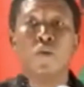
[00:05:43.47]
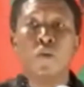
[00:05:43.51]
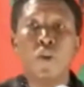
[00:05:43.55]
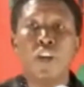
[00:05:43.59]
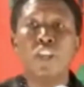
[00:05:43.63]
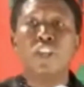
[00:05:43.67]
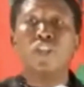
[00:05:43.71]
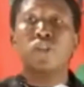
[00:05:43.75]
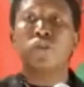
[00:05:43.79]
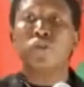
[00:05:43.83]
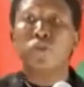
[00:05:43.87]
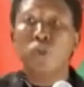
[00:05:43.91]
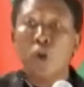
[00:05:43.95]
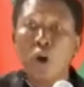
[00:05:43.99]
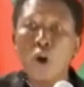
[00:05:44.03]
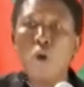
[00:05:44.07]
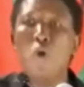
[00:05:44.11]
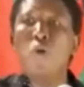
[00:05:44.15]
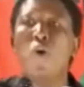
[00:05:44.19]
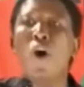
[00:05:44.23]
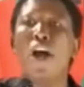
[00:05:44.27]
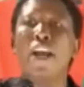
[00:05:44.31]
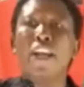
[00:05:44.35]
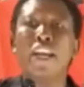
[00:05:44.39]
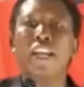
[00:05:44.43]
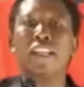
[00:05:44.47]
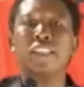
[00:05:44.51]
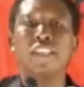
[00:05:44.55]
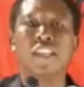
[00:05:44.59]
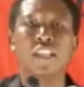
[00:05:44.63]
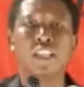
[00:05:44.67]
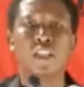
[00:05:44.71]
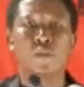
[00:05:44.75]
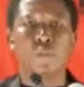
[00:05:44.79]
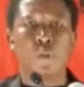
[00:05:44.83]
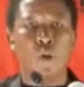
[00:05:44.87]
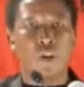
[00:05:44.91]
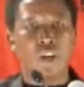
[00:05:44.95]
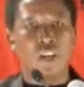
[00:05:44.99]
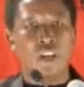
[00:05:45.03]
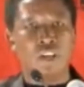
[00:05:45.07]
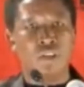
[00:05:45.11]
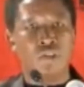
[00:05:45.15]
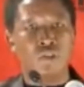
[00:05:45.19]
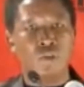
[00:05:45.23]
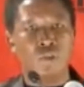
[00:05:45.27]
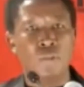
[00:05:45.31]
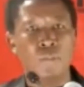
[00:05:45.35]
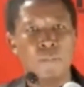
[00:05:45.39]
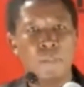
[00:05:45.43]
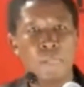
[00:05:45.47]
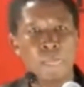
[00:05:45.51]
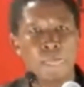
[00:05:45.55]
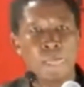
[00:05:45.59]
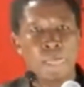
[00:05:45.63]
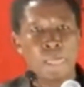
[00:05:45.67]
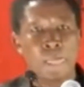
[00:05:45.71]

which no one has responded to.